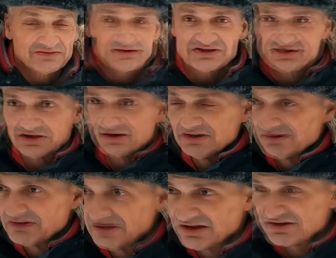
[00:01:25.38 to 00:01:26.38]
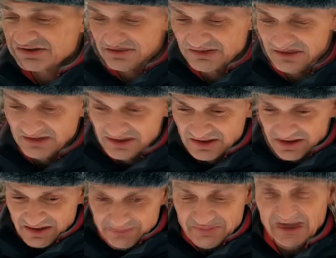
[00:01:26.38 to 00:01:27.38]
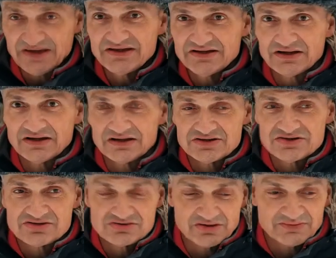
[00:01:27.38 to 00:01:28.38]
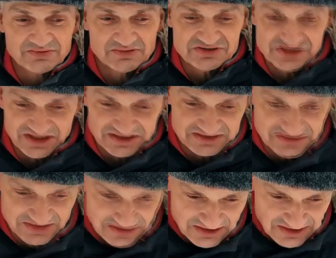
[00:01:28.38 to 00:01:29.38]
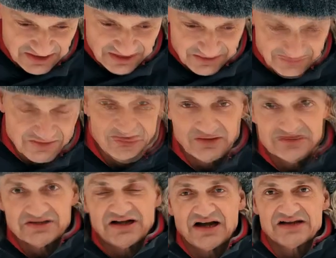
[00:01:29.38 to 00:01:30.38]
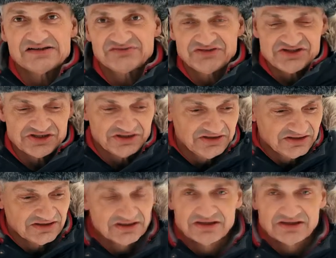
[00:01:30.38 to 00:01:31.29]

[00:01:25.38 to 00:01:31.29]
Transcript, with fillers: in Russia. It's our pioneer tour project. We called it Ice Fisher